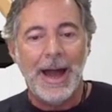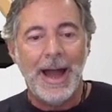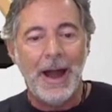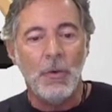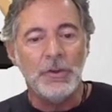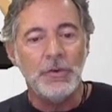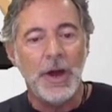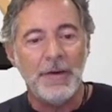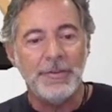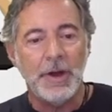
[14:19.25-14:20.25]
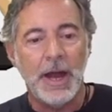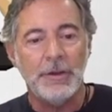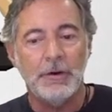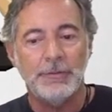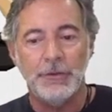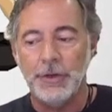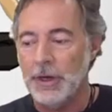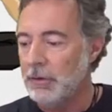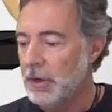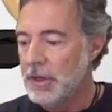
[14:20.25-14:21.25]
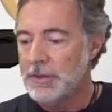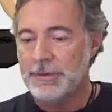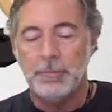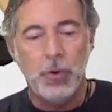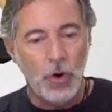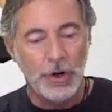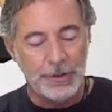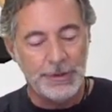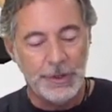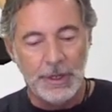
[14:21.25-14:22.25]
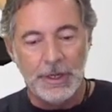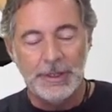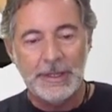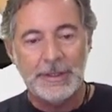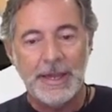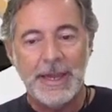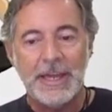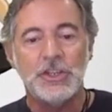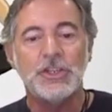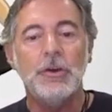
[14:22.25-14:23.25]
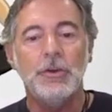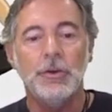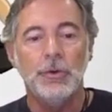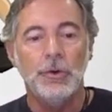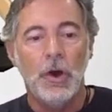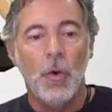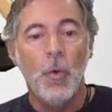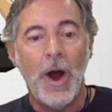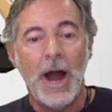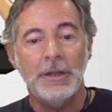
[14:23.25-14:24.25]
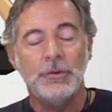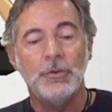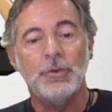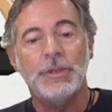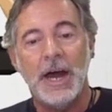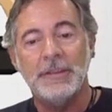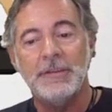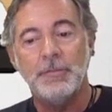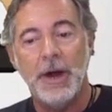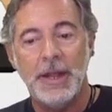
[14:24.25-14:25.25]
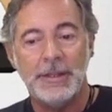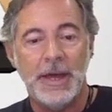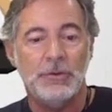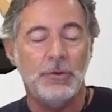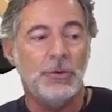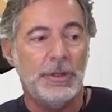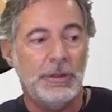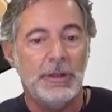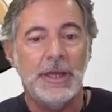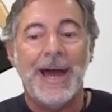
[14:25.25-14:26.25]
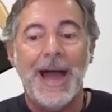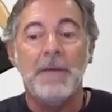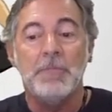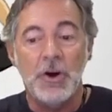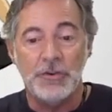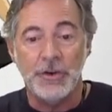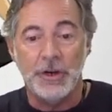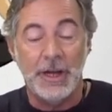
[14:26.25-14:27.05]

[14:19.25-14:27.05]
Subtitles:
I want to have some kind of support that I can show you why to do that is better than to do, and I measure.